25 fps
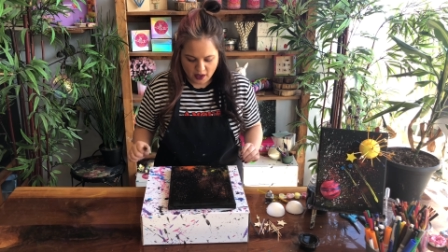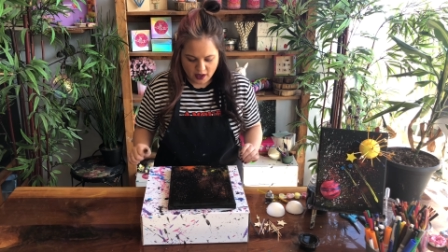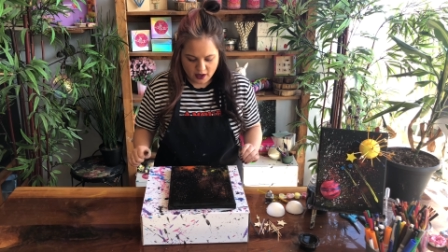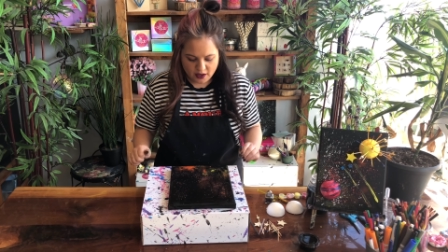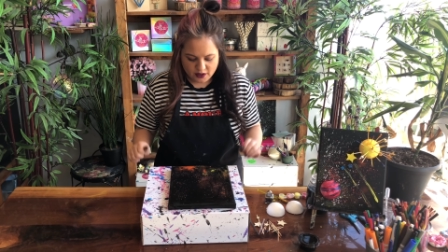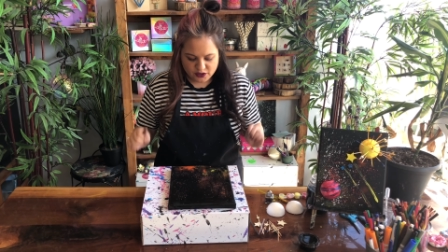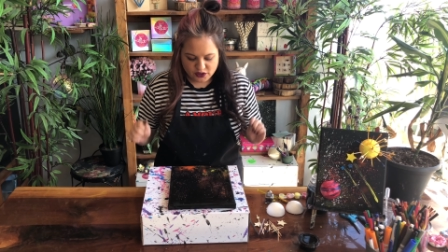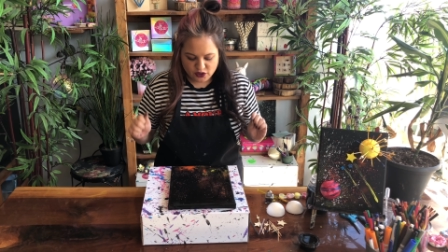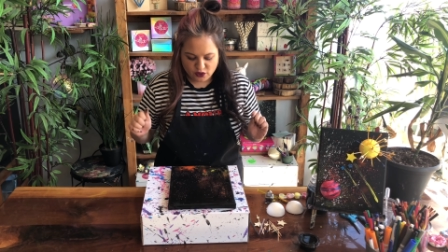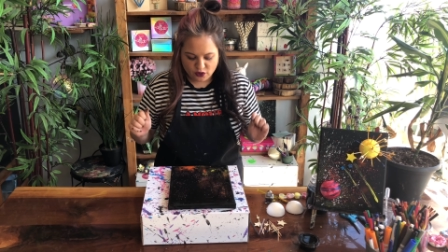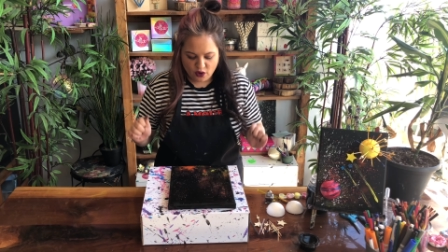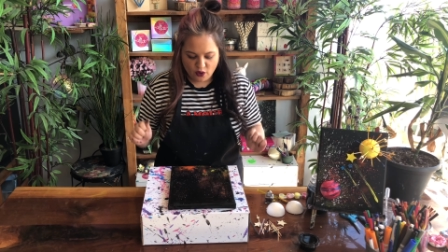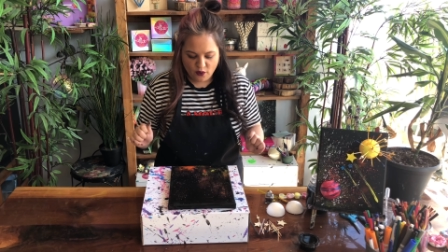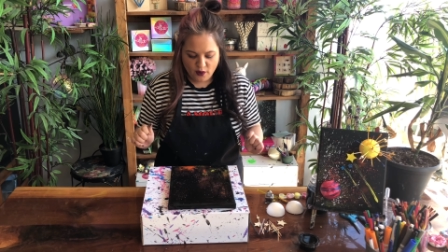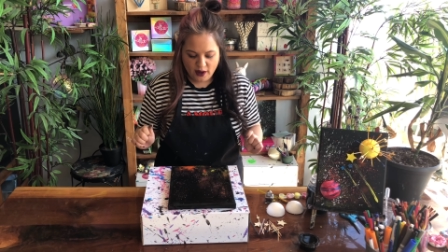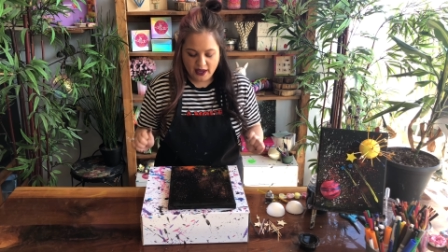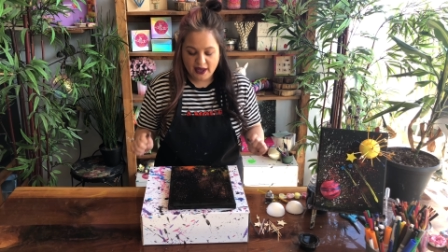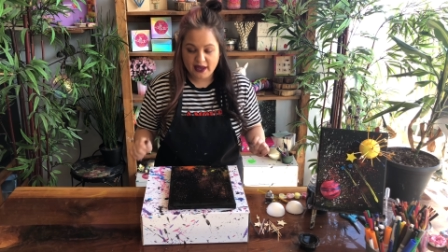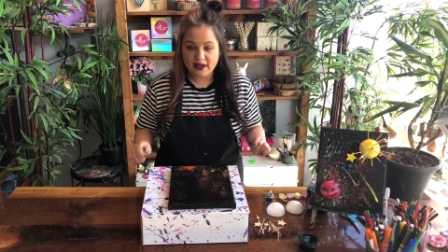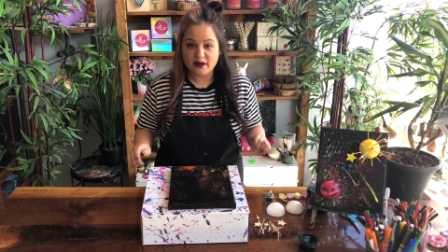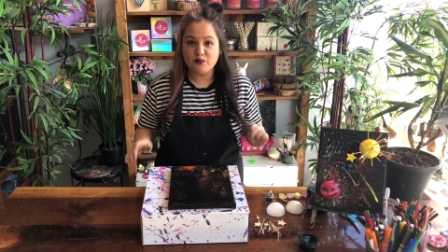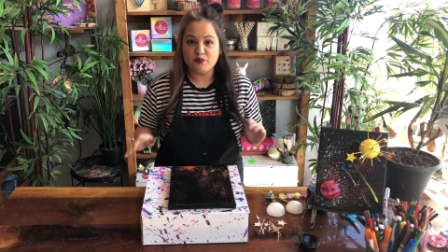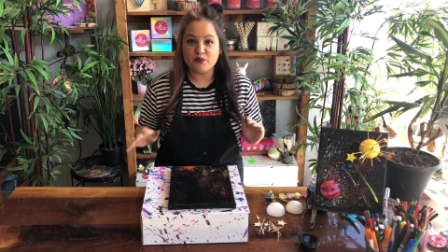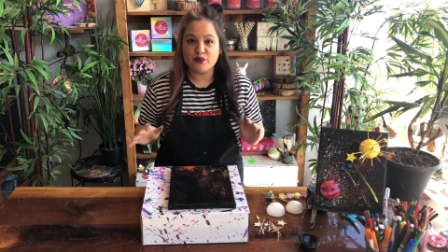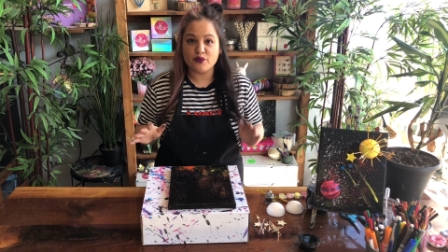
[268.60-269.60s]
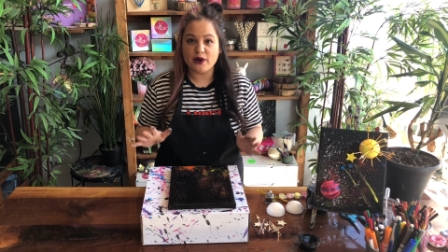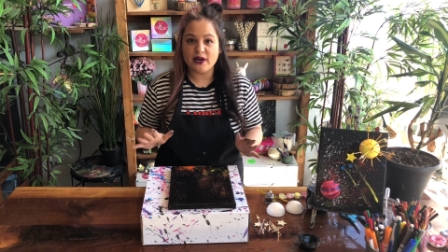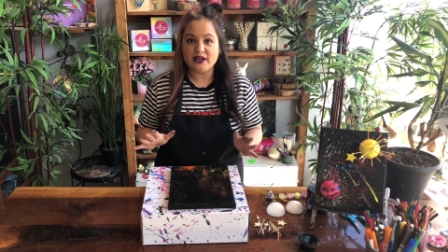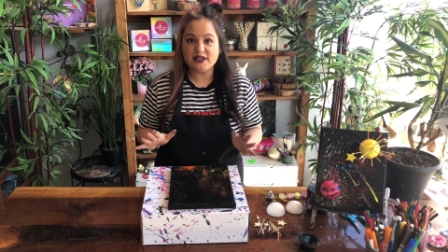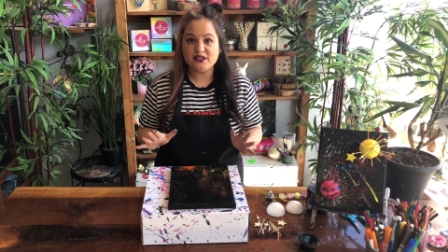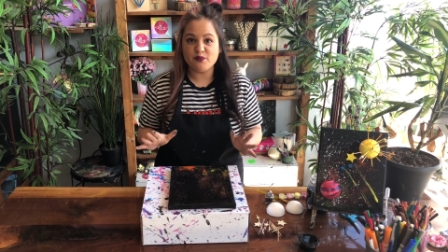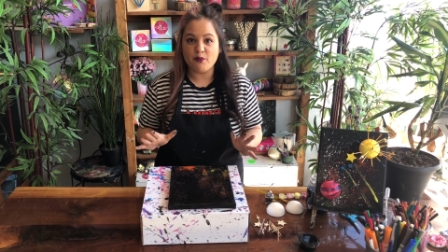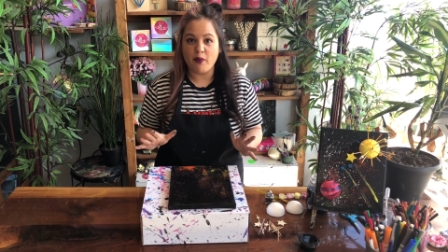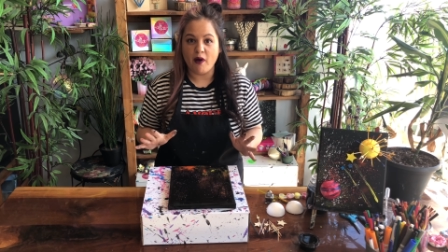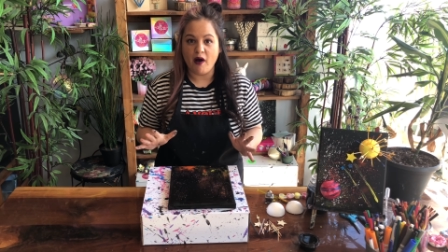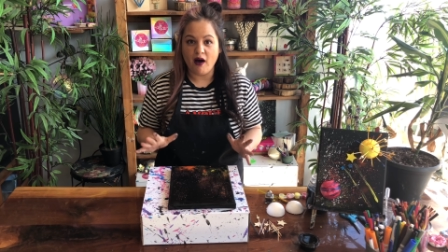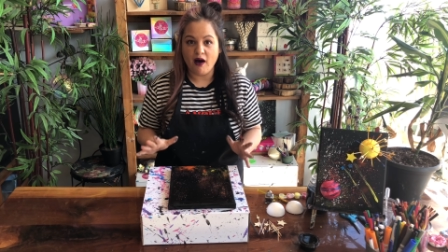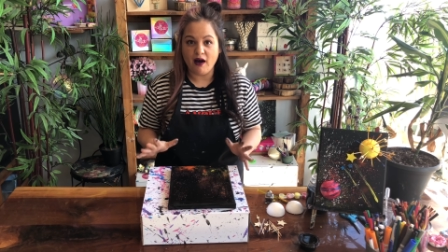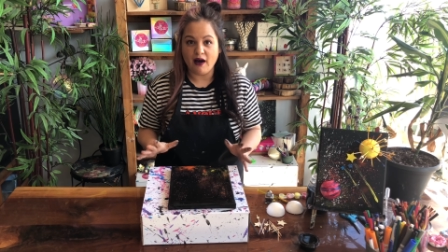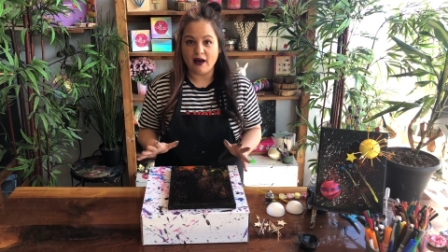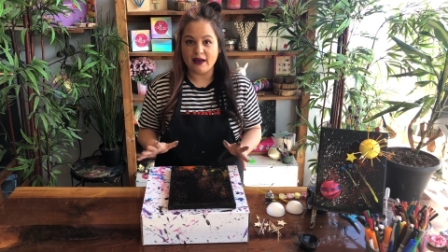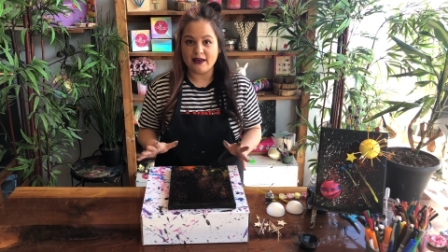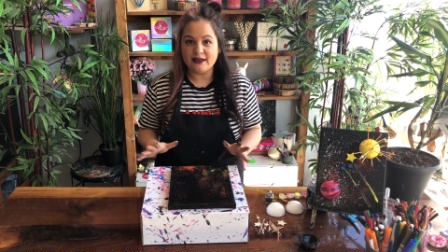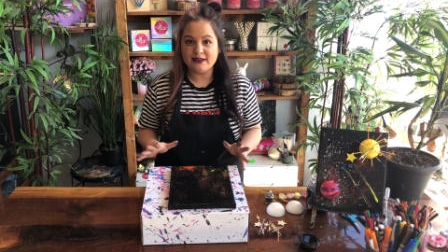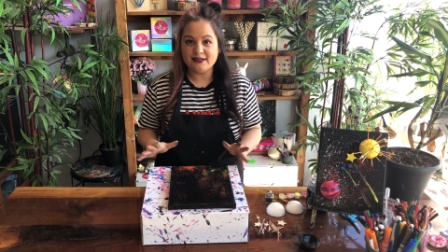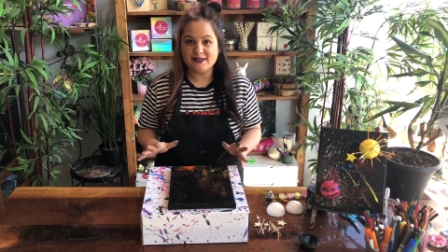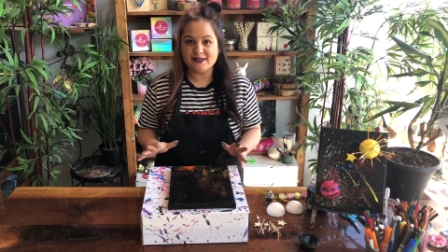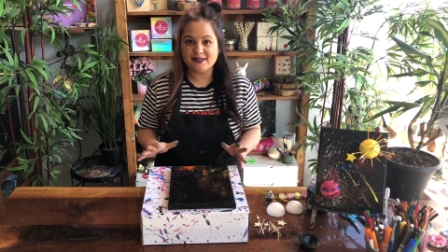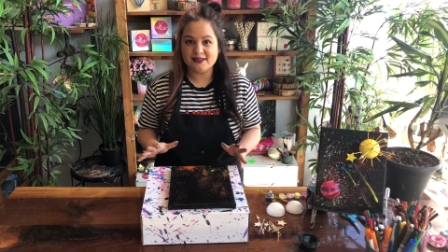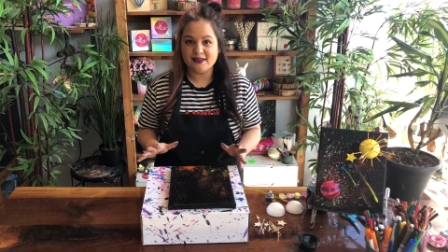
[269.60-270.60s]
So go ahead, press
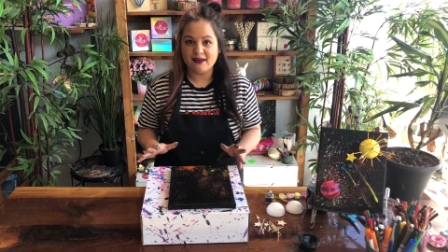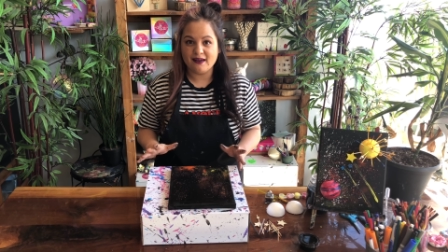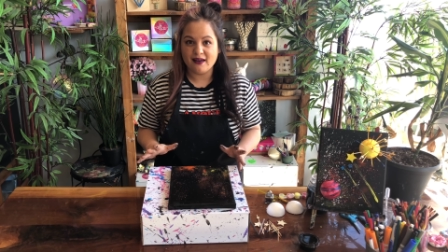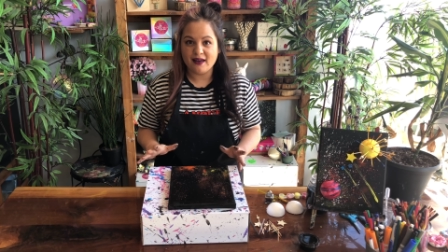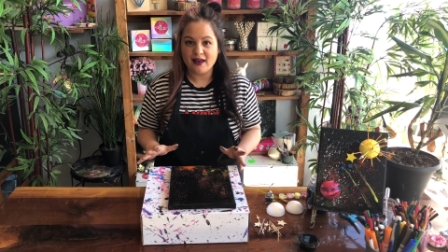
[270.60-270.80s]
pause,